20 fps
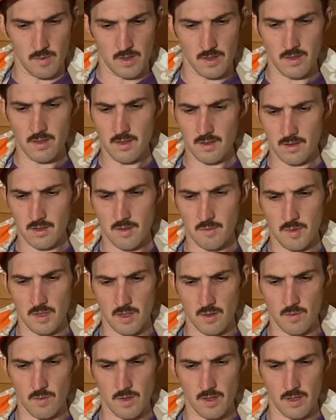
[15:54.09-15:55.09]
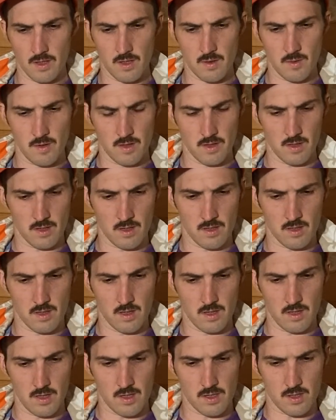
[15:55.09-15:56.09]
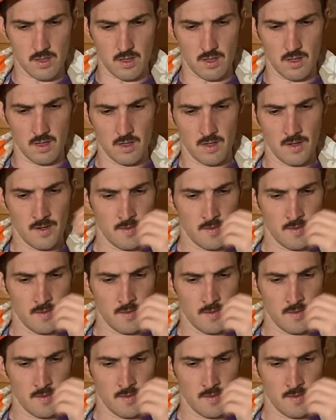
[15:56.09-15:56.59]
This looks to be in really, really good condition.